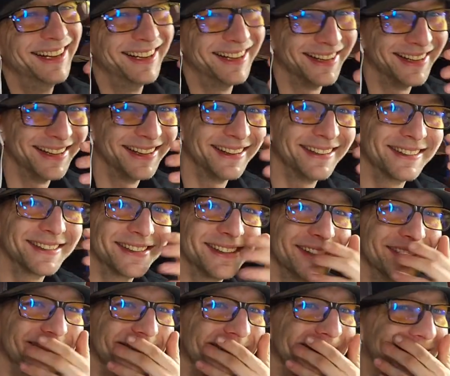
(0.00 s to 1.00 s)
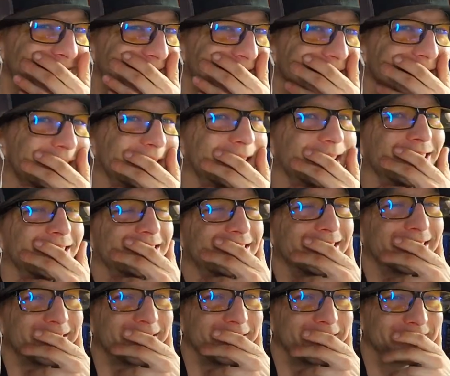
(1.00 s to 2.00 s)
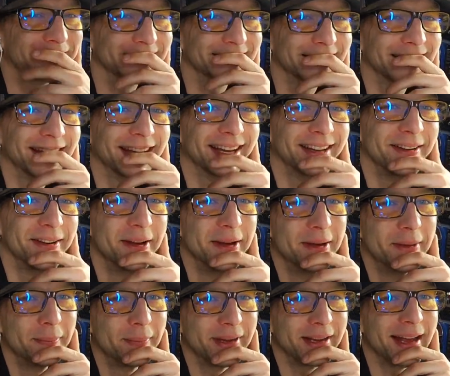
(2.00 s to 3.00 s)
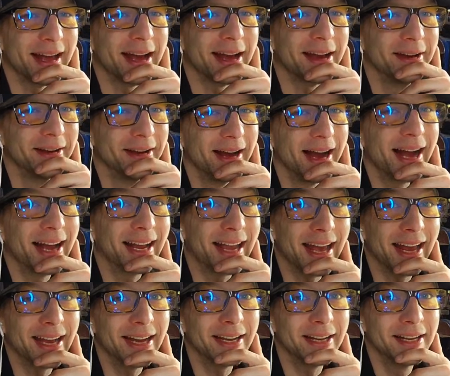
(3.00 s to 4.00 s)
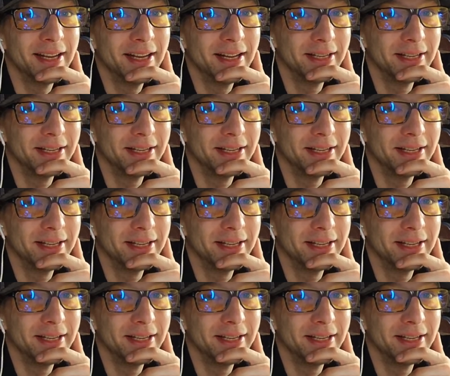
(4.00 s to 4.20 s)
Oh, I don't know, Doug's gonna take over again. But yeah, I get it.